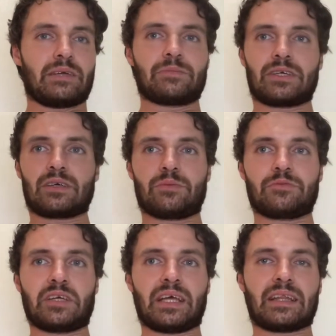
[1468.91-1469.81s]

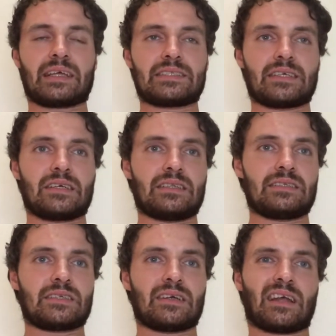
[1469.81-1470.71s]
Montgomery, and that certainly
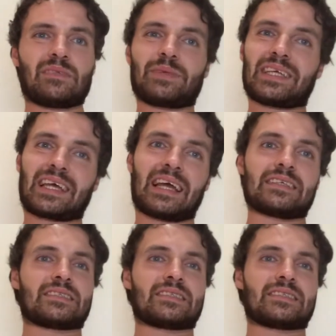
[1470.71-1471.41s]
turned out to be the case.